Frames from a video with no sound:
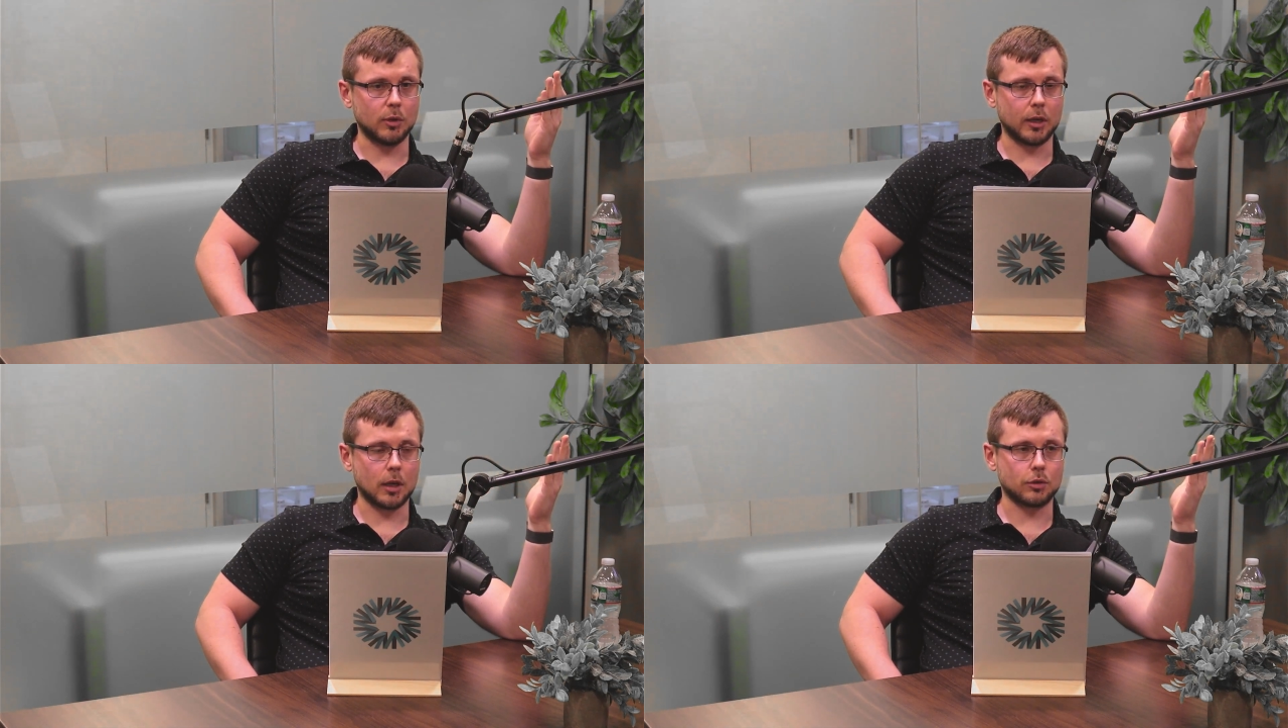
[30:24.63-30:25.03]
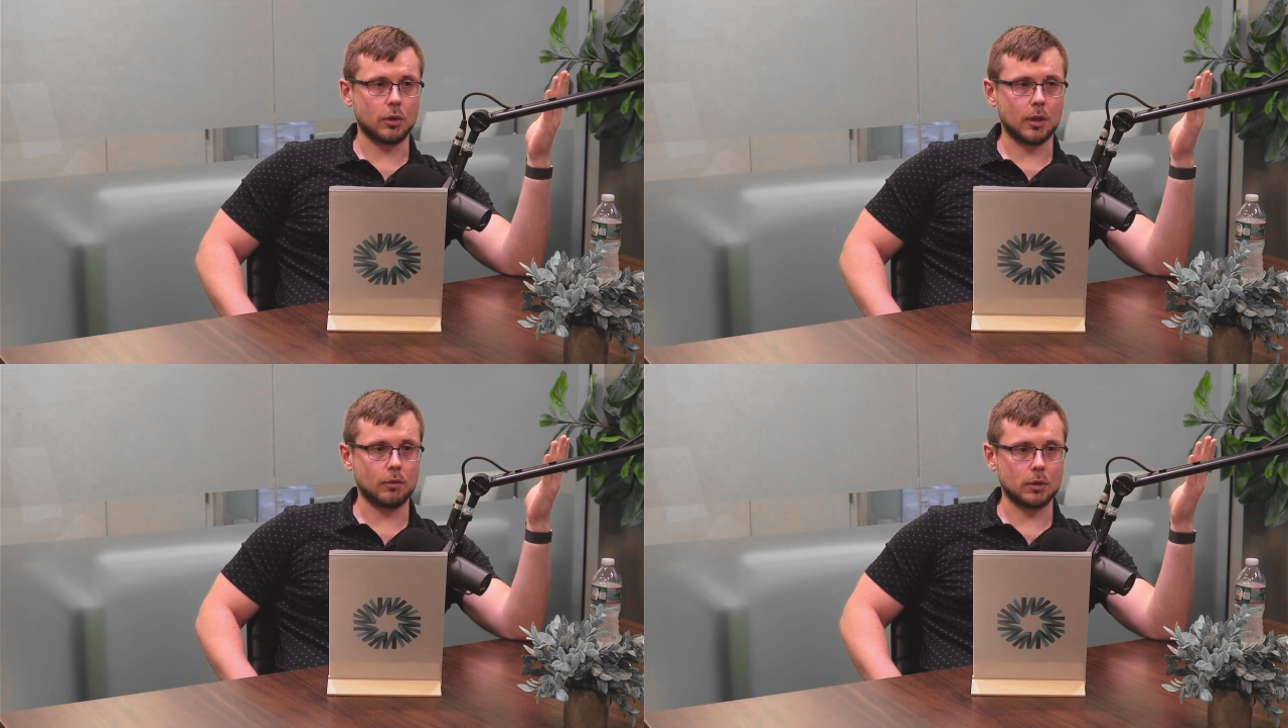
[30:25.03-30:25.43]
you might
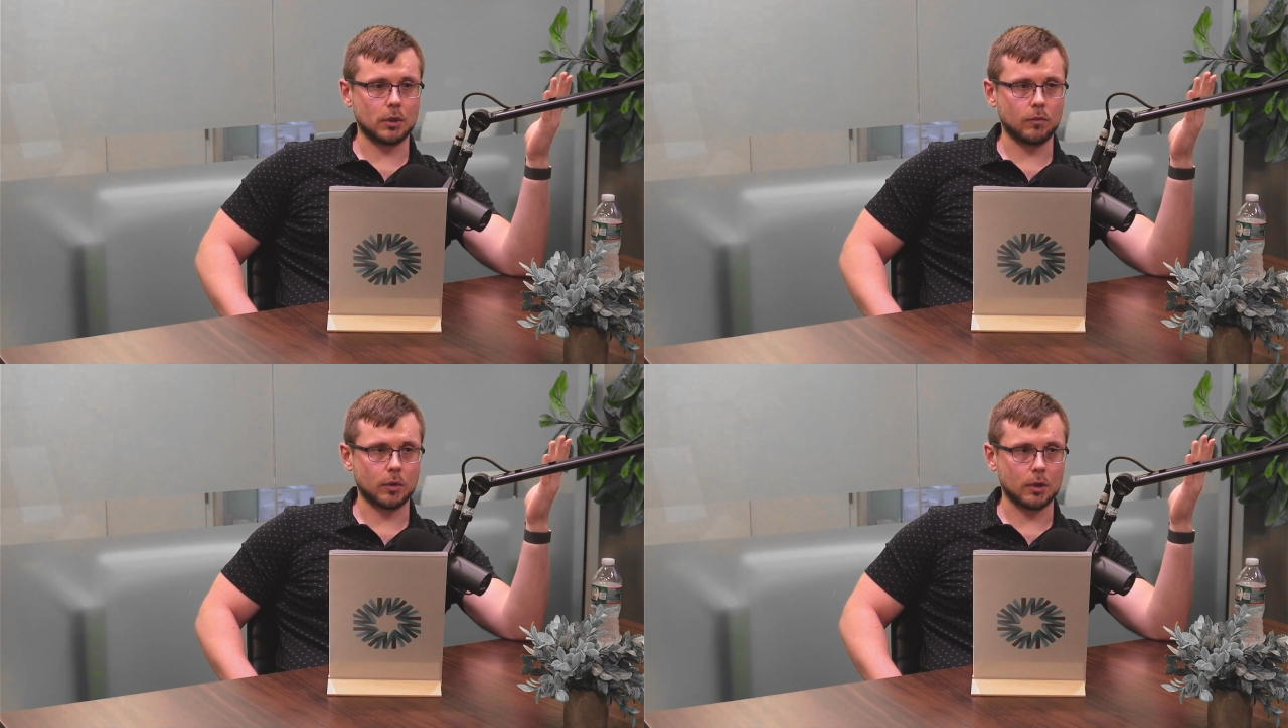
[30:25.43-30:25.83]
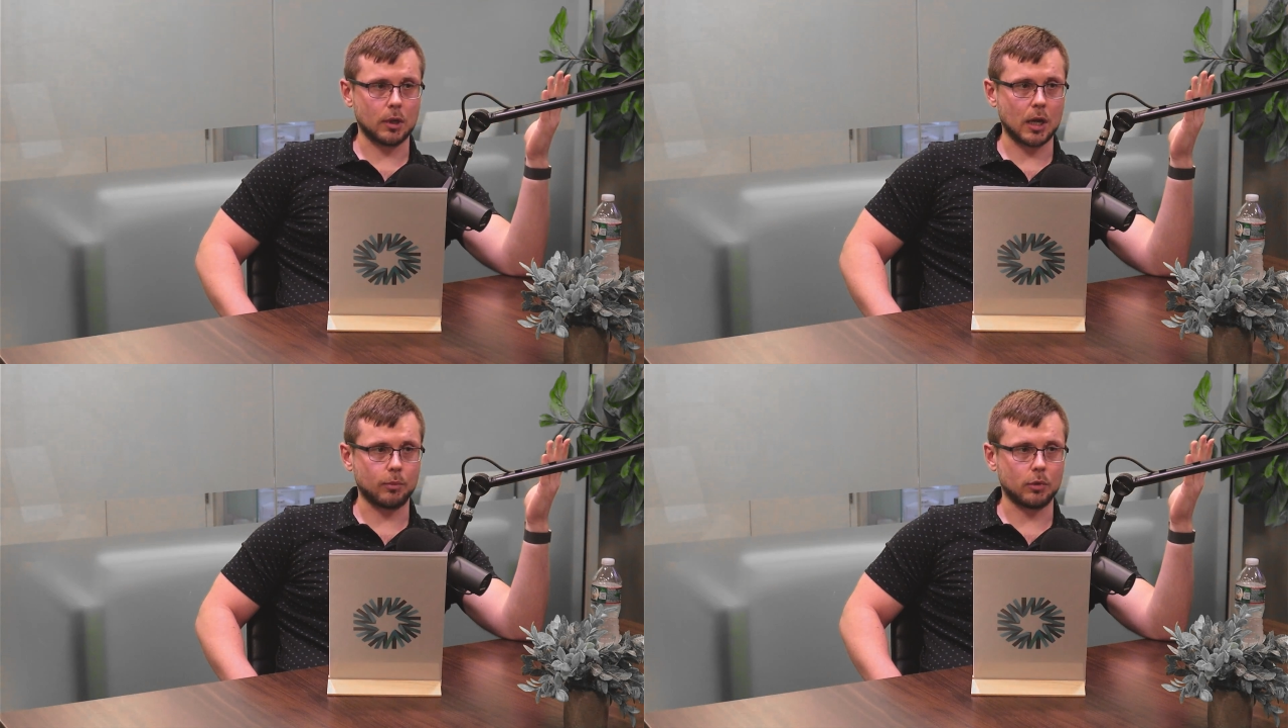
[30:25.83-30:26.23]
actually have a
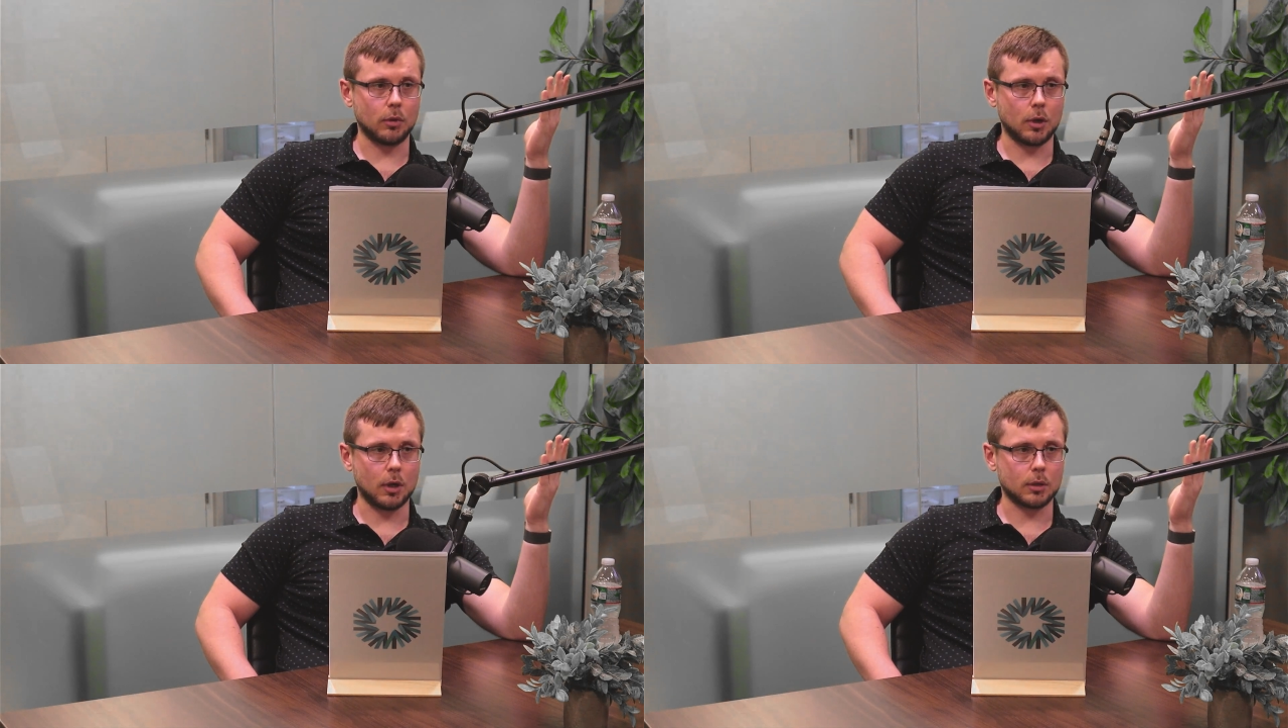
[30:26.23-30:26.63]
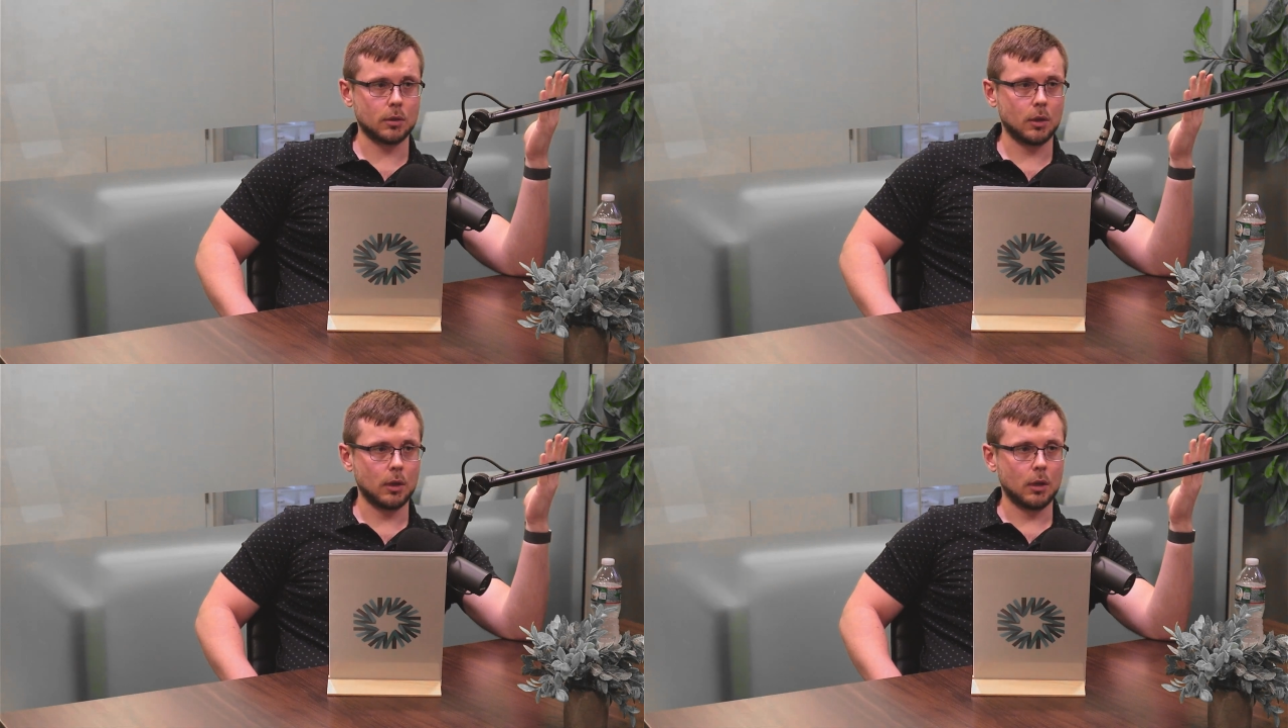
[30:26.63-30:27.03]
significant capital
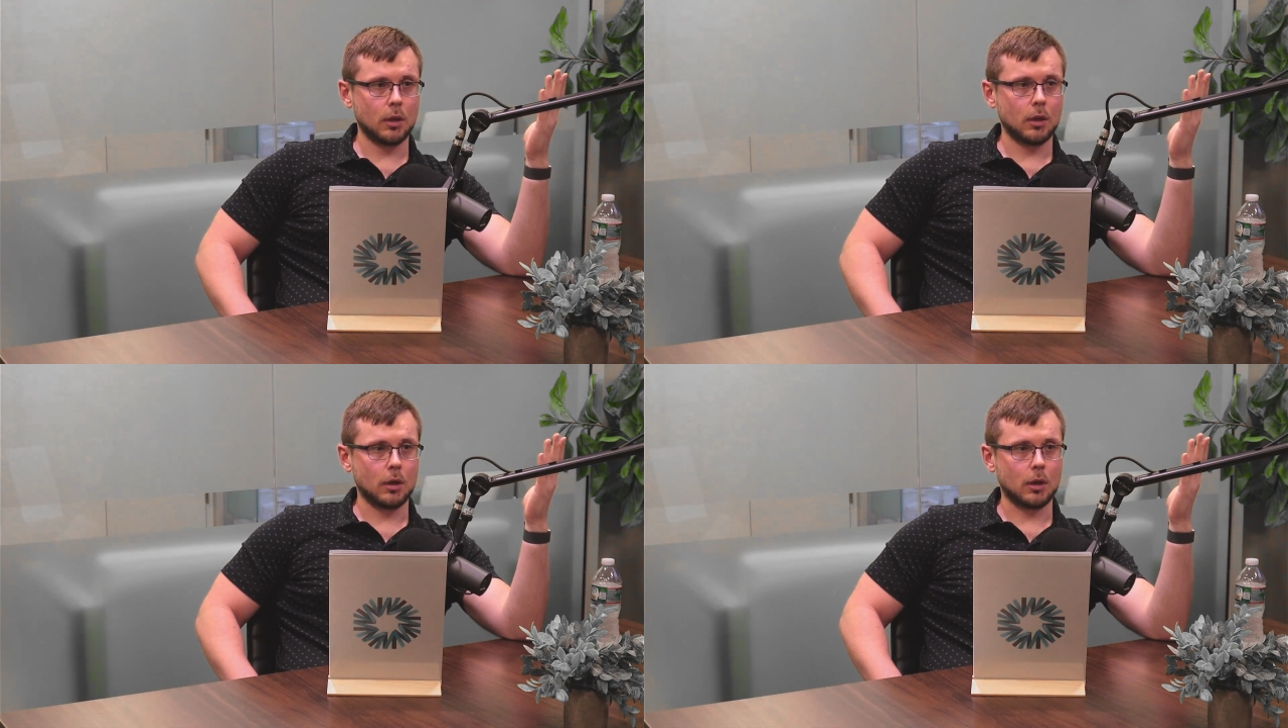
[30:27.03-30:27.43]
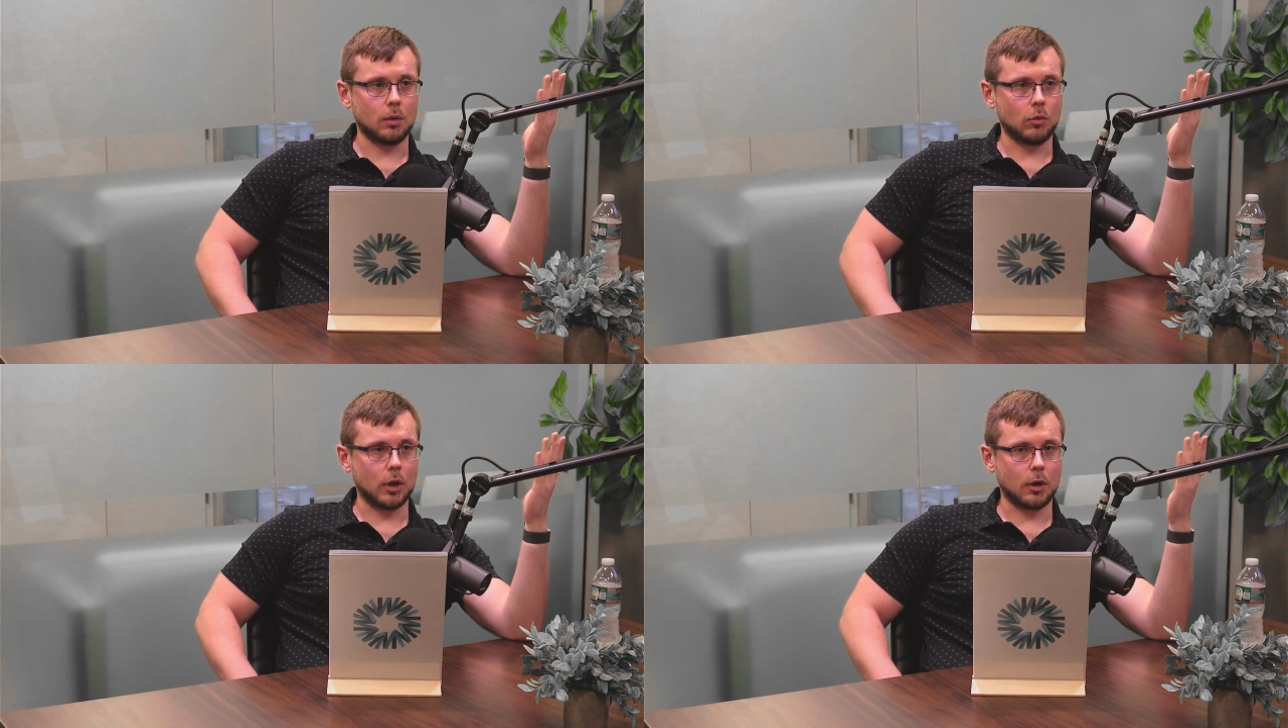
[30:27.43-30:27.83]
loss
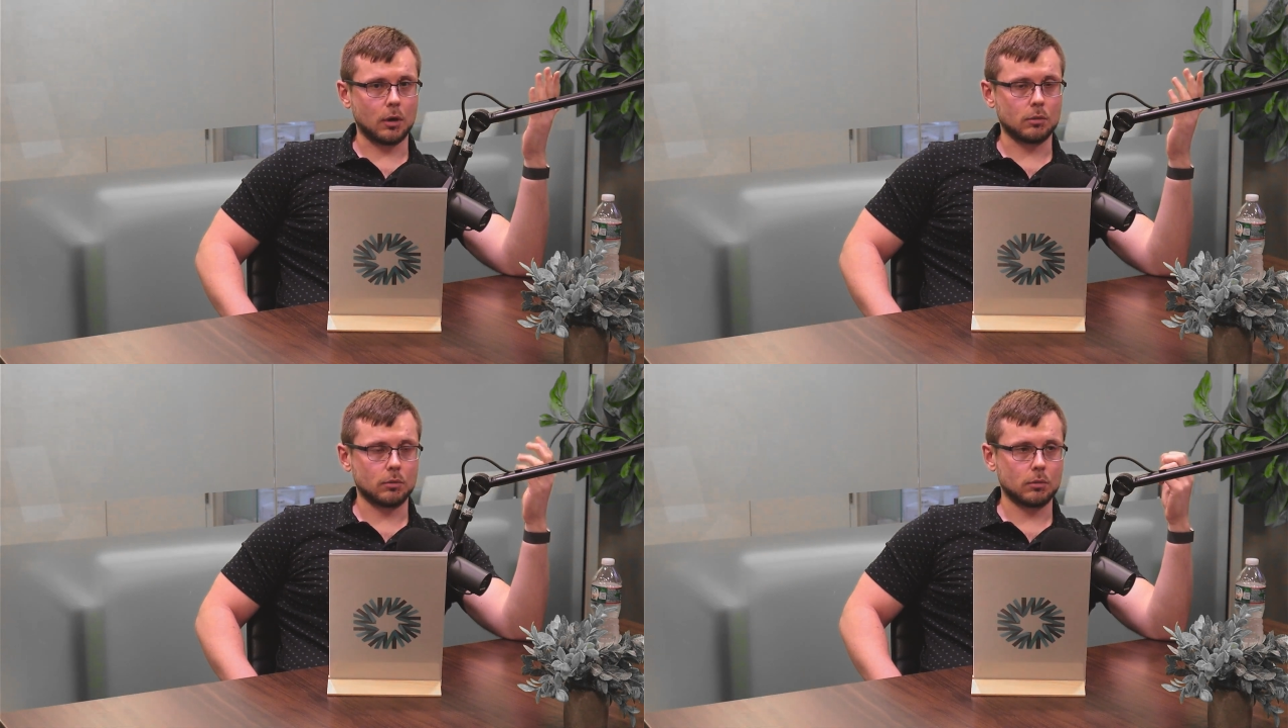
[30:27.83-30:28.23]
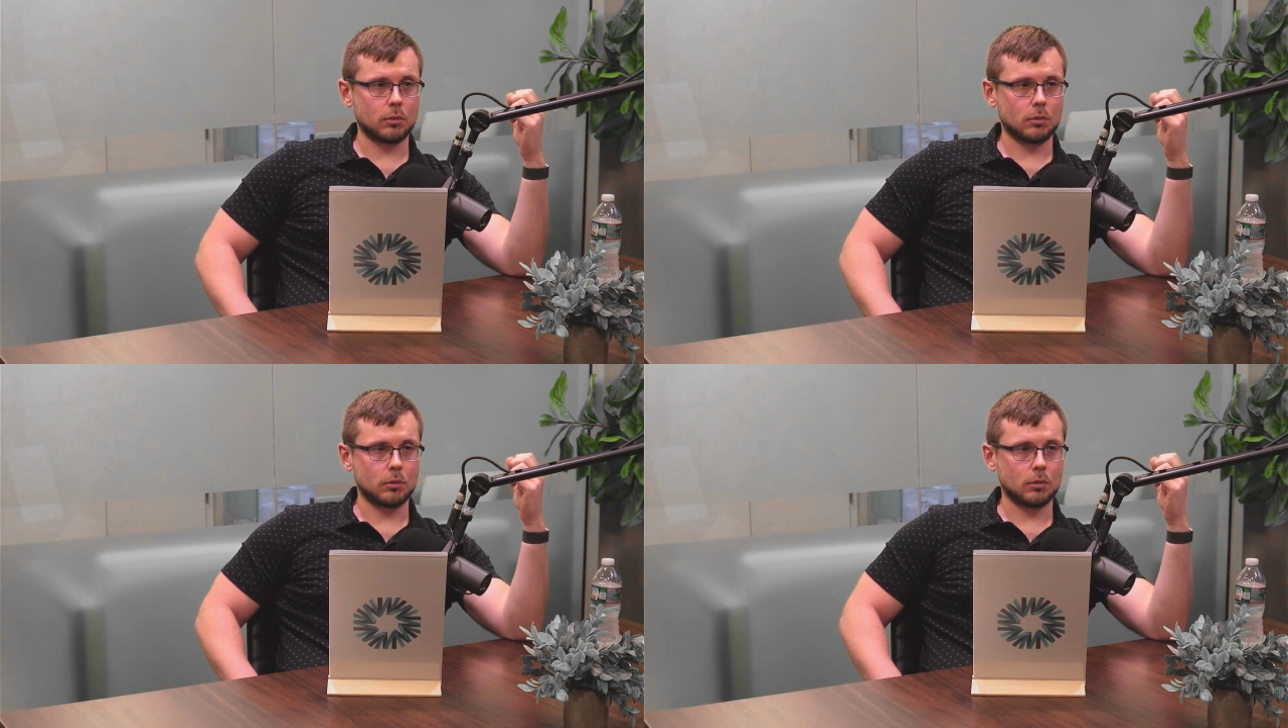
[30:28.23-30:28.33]
where,